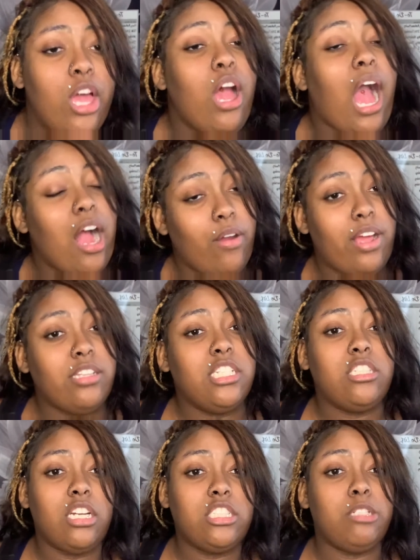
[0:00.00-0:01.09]
I go downstairs
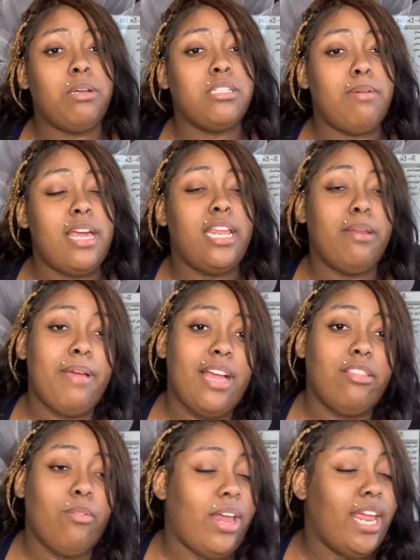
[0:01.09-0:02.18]
talk shit about somebody in the
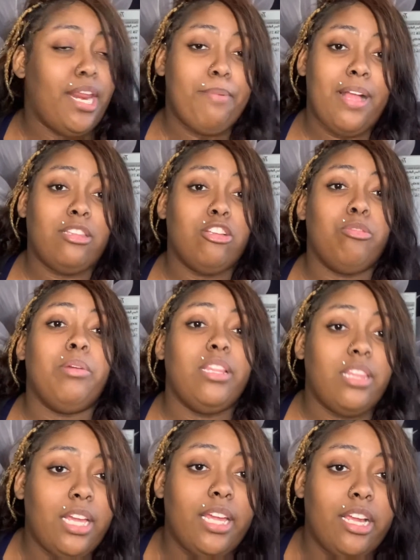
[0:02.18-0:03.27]
bathroom. While they in the bathroom,
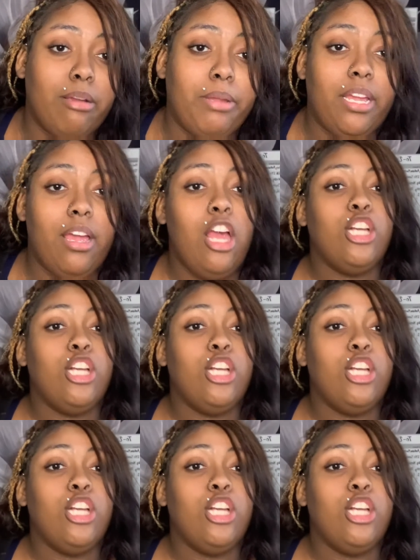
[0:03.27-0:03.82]
they can hear me.